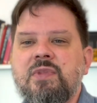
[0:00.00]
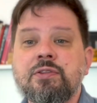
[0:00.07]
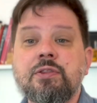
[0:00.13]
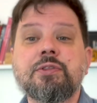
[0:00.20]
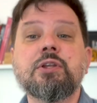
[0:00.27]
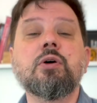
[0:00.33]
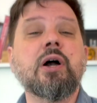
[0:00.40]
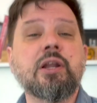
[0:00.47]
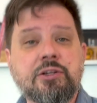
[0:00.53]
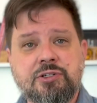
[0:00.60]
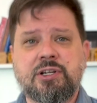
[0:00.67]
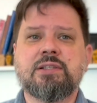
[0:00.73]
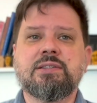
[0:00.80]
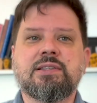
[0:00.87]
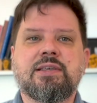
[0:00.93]
If they know how to
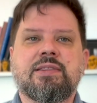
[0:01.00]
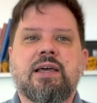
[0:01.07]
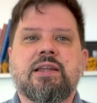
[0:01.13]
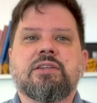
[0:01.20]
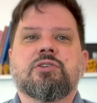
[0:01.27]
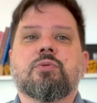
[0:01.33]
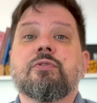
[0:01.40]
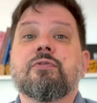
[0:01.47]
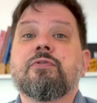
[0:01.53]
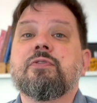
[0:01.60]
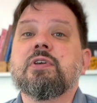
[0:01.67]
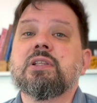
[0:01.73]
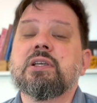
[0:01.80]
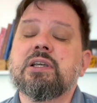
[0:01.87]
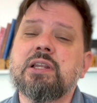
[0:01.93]
translate that into a
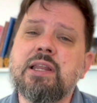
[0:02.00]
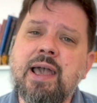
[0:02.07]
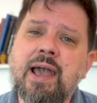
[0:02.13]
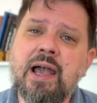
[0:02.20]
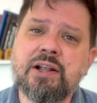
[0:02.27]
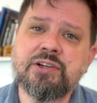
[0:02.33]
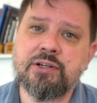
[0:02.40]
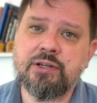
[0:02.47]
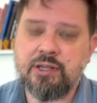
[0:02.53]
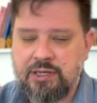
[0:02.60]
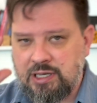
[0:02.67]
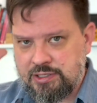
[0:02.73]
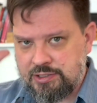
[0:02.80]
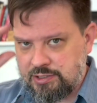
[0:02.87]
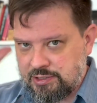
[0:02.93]
feeling and an action and
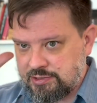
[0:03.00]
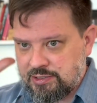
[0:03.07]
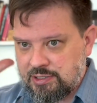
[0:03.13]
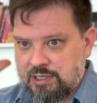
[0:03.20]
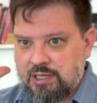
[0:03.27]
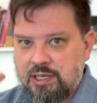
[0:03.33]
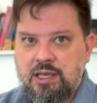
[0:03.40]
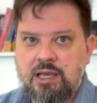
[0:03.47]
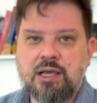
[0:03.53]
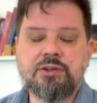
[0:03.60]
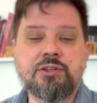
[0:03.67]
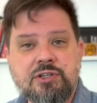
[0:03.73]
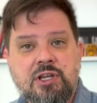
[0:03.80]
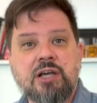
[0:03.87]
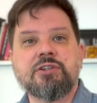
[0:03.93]
not just
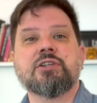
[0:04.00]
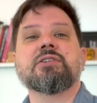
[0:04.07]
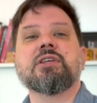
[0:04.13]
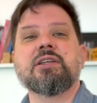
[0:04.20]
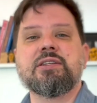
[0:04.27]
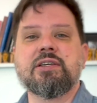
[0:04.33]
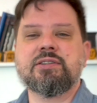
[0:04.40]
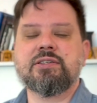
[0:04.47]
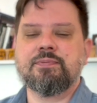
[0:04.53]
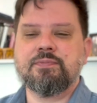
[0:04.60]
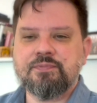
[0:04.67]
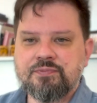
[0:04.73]
ideas.